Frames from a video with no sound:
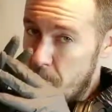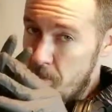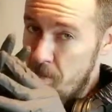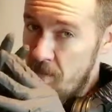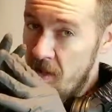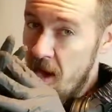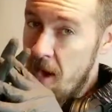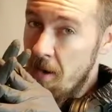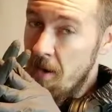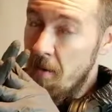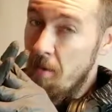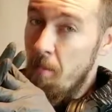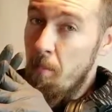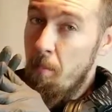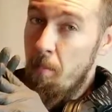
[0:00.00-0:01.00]
not
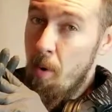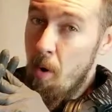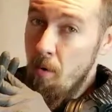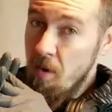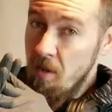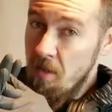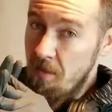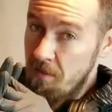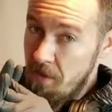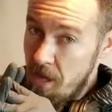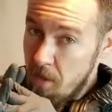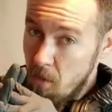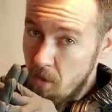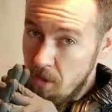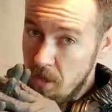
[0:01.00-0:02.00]
broken the
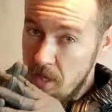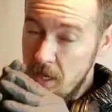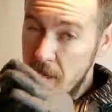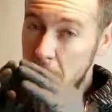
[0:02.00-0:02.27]
flywheel key,